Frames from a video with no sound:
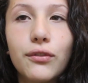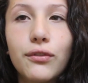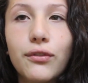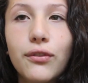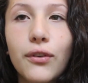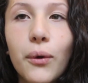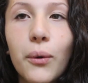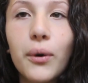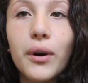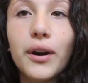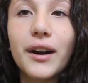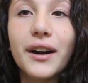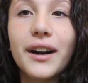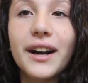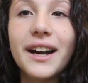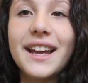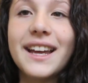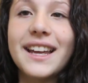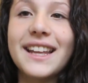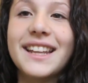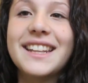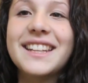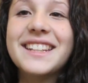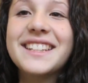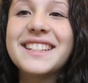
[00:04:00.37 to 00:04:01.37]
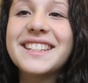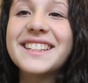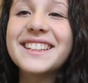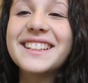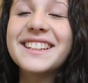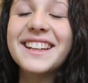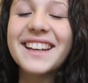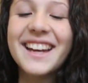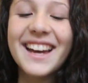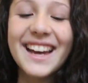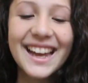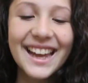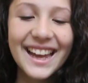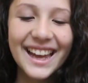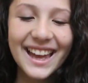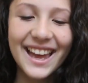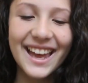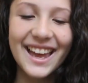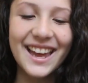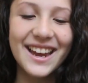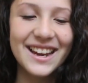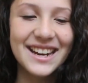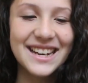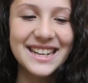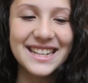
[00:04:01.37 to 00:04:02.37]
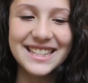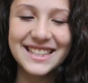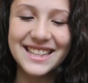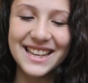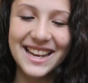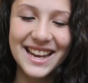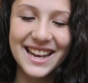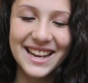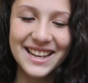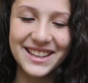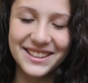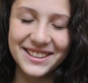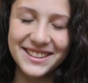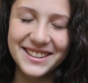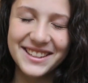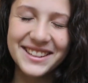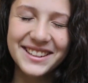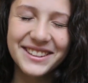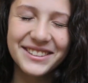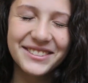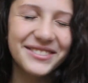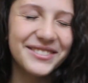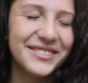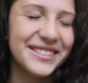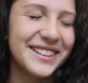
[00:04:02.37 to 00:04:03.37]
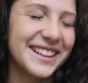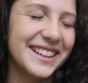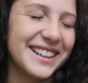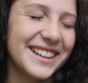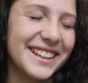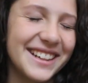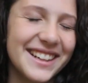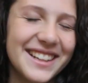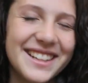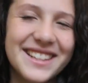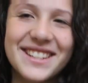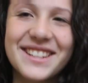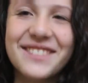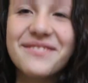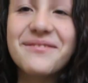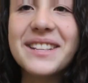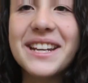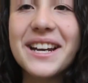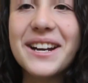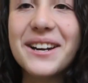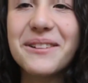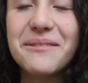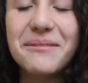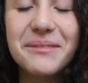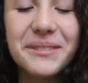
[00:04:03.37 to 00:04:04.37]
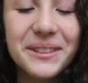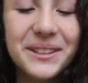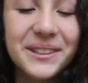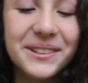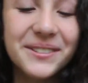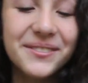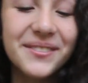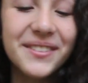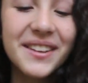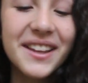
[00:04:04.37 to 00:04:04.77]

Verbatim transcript: four is Harry Styles. Gosh, I'm terrible.